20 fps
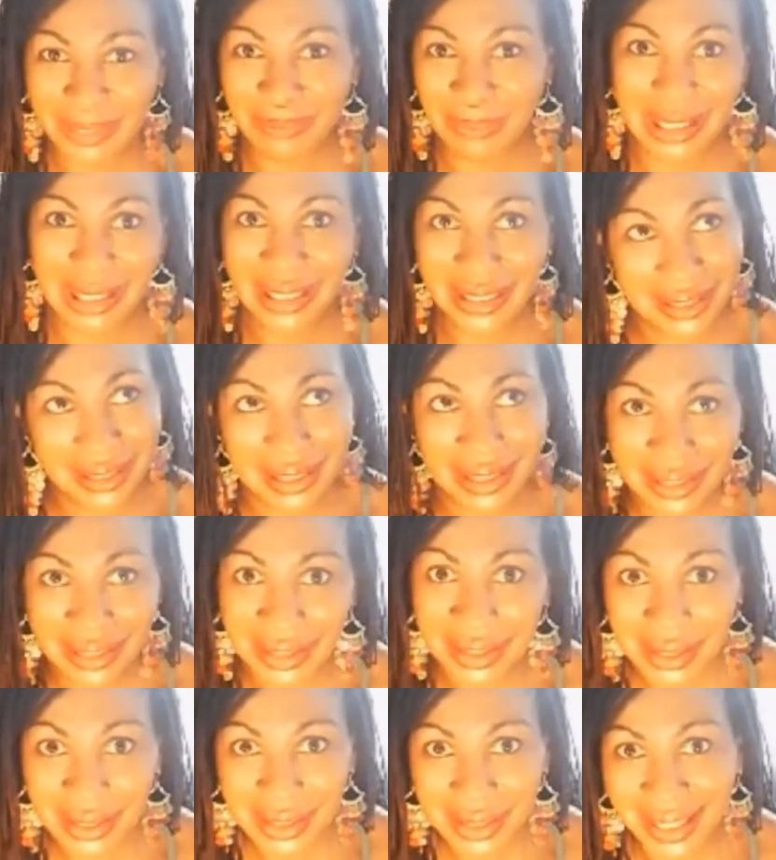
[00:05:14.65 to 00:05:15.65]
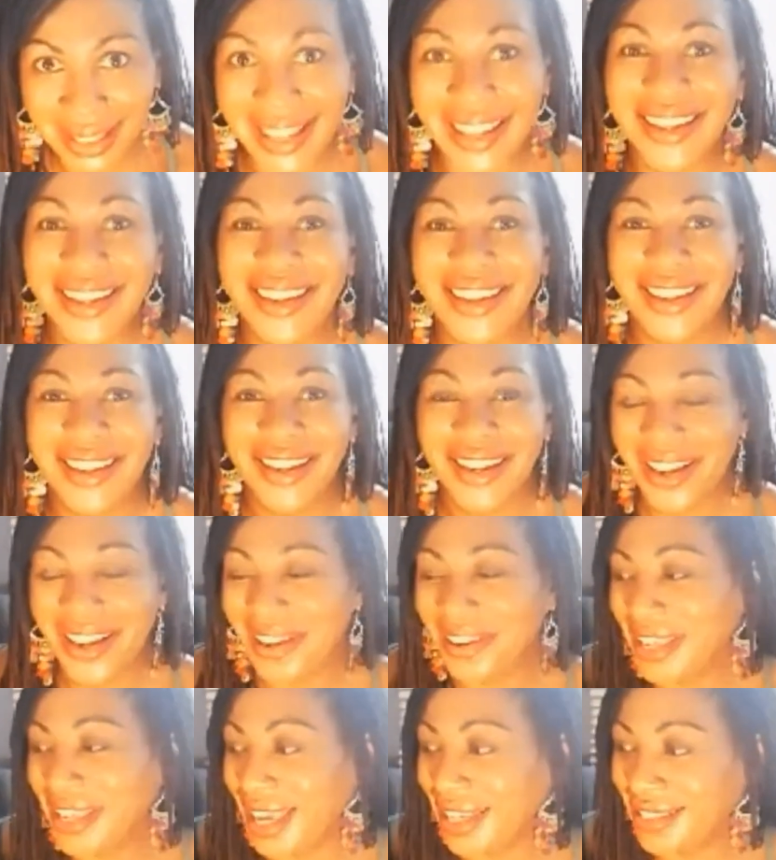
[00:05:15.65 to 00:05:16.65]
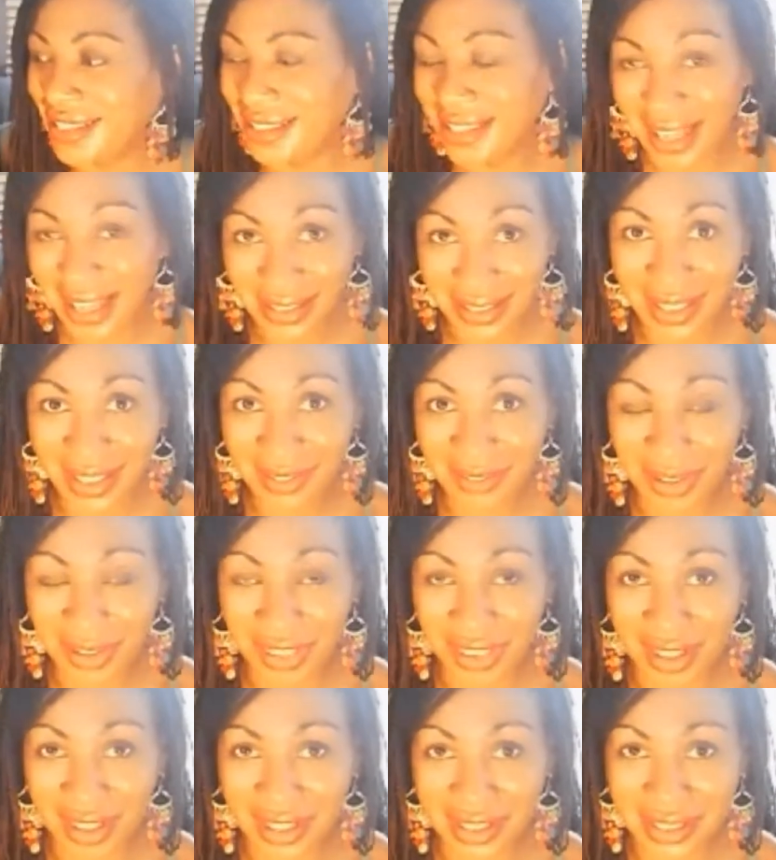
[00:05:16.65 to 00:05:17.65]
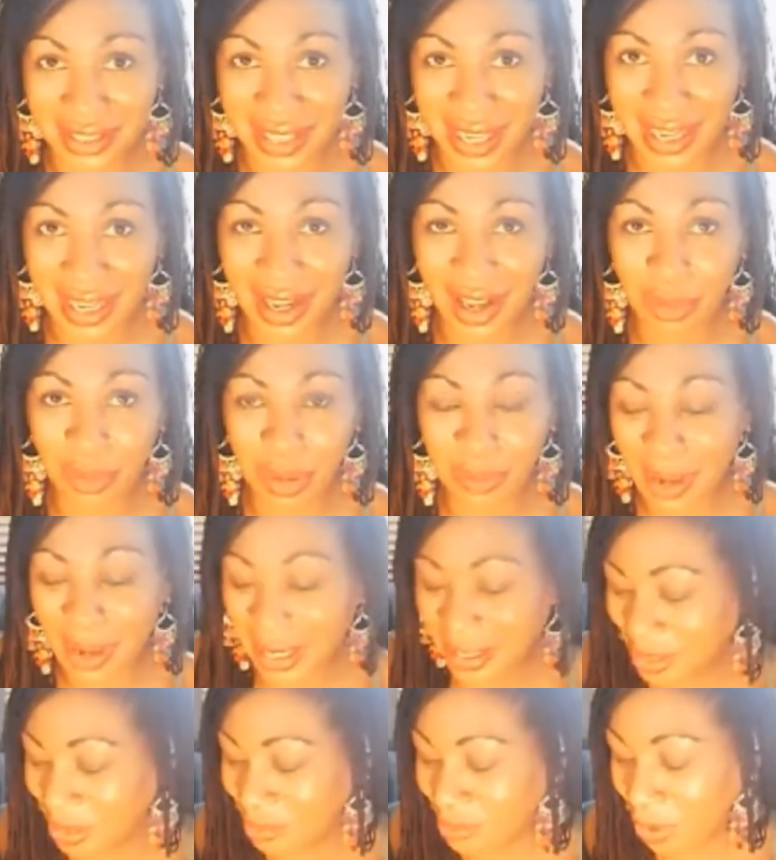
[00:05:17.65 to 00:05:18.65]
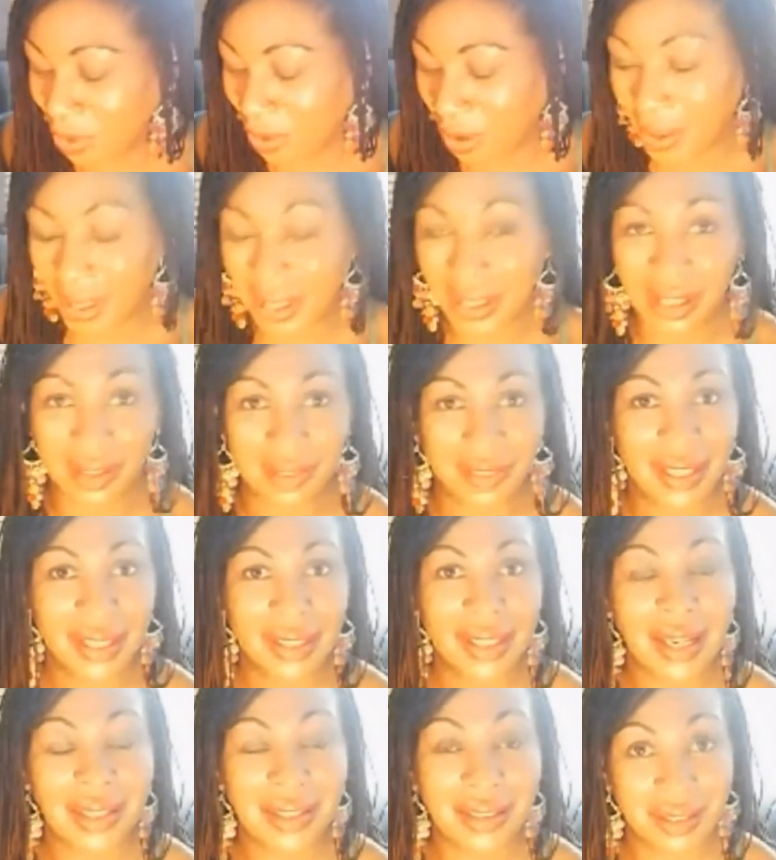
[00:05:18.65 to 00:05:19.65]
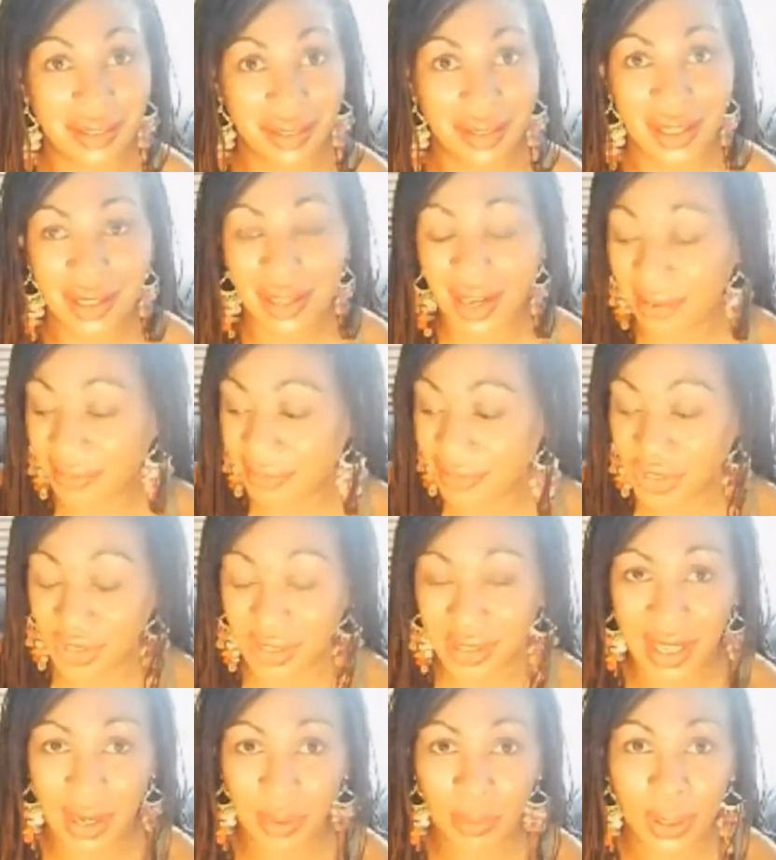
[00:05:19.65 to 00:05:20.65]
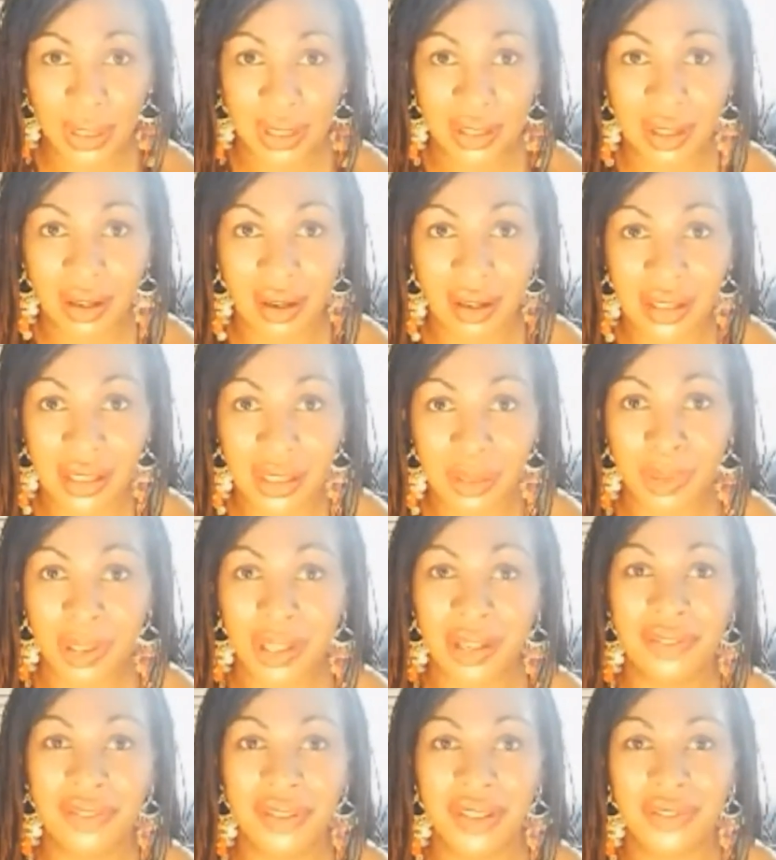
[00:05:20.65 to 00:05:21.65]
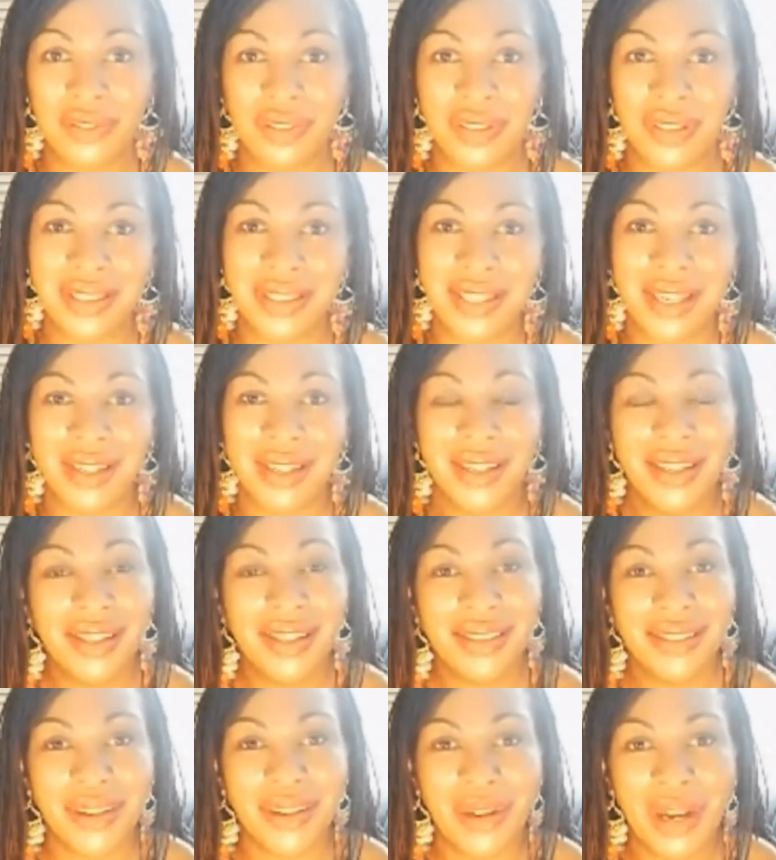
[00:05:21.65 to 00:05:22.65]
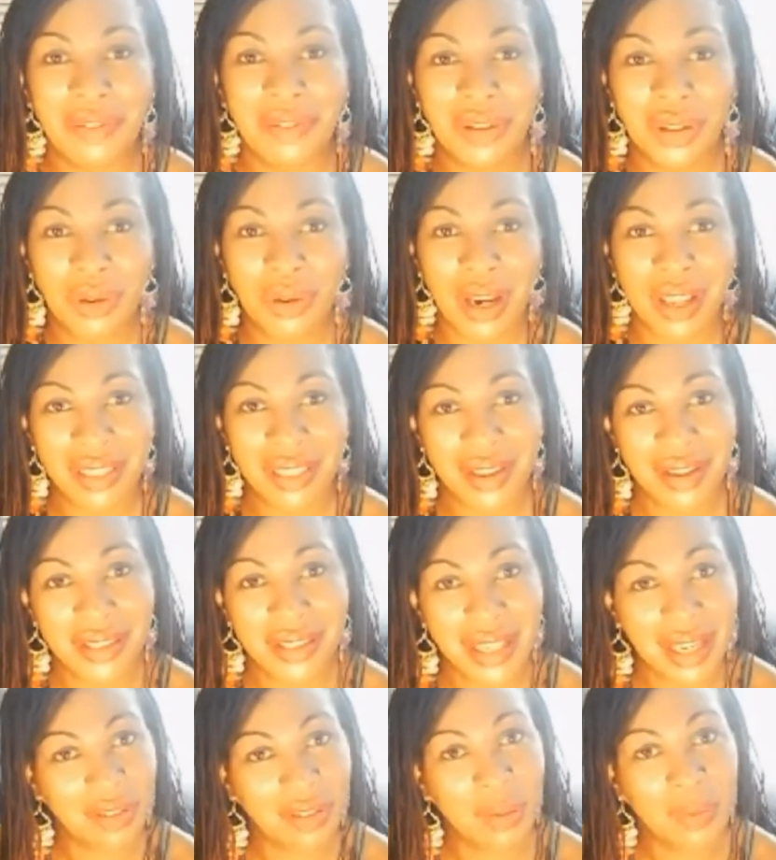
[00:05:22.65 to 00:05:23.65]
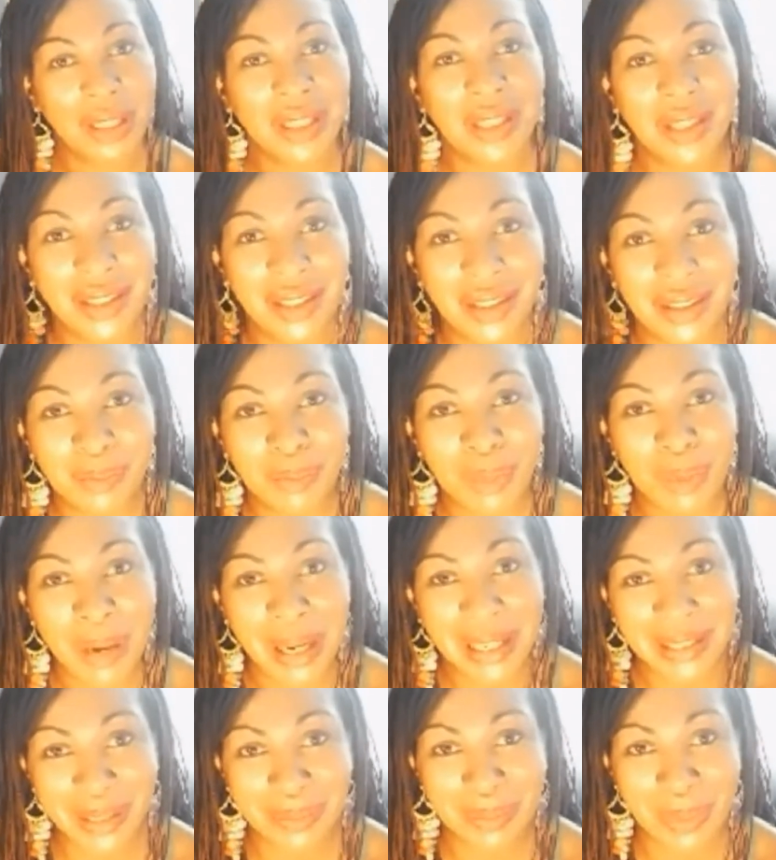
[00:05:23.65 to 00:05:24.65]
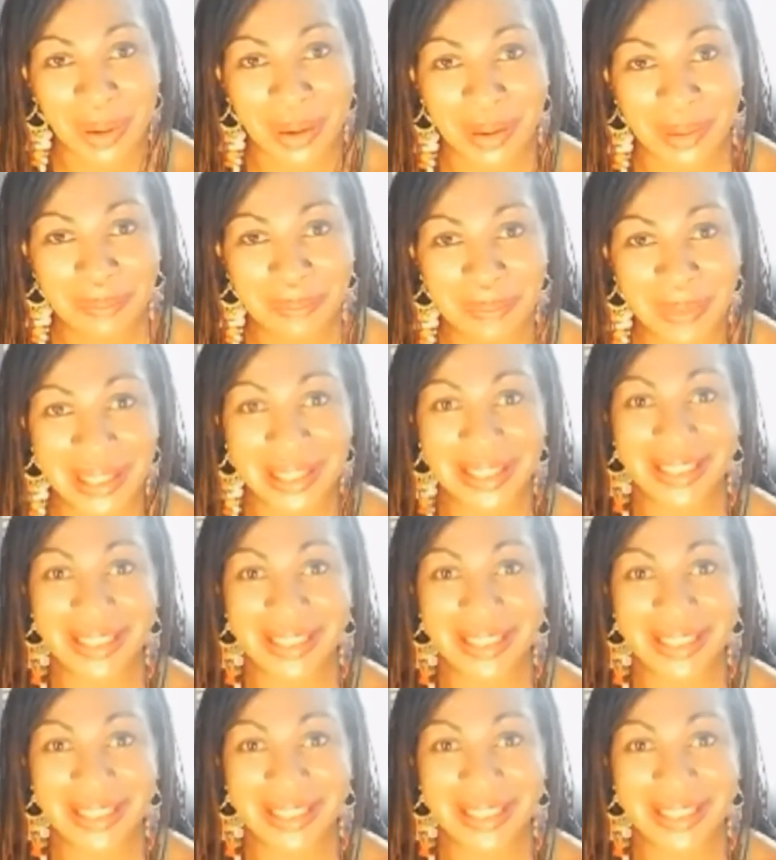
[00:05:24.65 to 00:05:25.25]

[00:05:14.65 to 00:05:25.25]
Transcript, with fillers: This person. Okay, so that's it for Thursday. I'll be back tomorrow, and I think that's enough. Just that one card is perfect for today. So have a great Thursday, everyone, and I'll be back tomorrow.